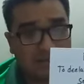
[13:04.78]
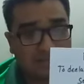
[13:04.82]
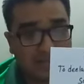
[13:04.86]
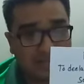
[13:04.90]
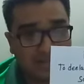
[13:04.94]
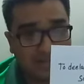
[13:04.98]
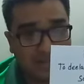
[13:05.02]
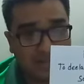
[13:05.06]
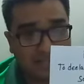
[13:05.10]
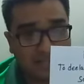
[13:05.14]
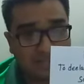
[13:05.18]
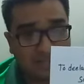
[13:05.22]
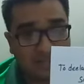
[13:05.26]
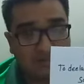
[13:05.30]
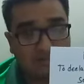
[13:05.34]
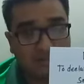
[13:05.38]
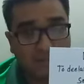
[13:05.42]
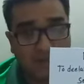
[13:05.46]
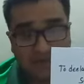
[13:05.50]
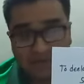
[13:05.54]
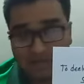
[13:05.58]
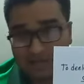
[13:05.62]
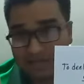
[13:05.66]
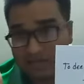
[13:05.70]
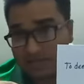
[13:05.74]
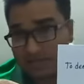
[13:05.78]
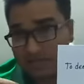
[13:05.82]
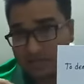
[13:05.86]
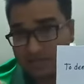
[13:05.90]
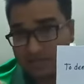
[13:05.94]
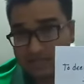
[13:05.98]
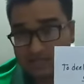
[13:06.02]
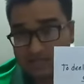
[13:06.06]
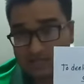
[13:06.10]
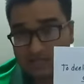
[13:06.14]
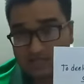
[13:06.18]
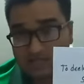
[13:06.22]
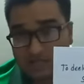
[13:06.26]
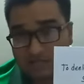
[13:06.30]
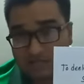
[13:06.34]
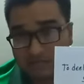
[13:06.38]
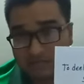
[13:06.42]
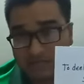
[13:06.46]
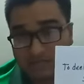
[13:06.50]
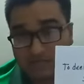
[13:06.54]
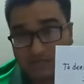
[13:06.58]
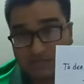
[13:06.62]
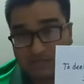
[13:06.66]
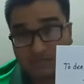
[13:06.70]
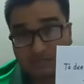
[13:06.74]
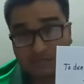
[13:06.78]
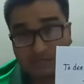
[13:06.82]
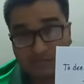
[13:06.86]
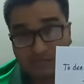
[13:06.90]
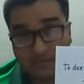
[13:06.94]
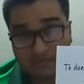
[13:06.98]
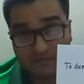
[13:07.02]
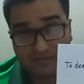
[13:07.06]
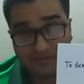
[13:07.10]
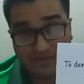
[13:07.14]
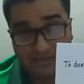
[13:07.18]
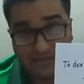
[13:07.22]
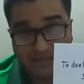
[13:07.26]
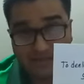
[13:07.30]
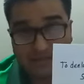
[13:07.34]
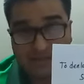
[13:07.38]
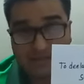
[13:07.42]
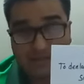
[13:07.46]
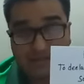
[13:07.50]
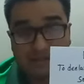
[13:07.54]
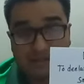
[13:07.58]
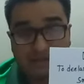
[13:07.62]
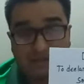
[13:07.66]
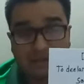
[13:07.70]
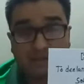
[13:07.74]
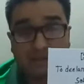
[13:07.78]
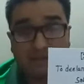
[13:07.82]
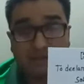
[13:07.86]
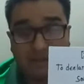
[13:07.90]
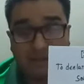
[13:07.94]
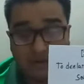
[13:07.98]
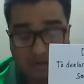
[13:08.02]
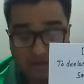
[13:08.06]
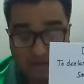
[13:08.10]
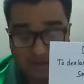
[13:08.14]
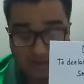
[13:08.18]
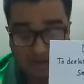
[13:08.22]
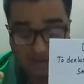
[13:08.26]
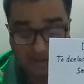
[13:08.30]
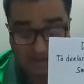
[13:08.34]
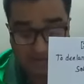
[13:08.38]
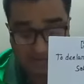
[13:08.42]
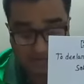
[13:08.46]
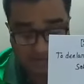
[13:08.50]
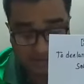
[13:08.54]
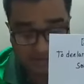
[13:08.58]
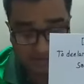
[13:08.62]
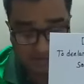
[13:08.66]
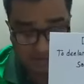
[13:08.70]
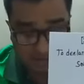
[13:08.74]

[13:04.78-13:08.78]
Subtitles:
election by the election commission publicly is called the election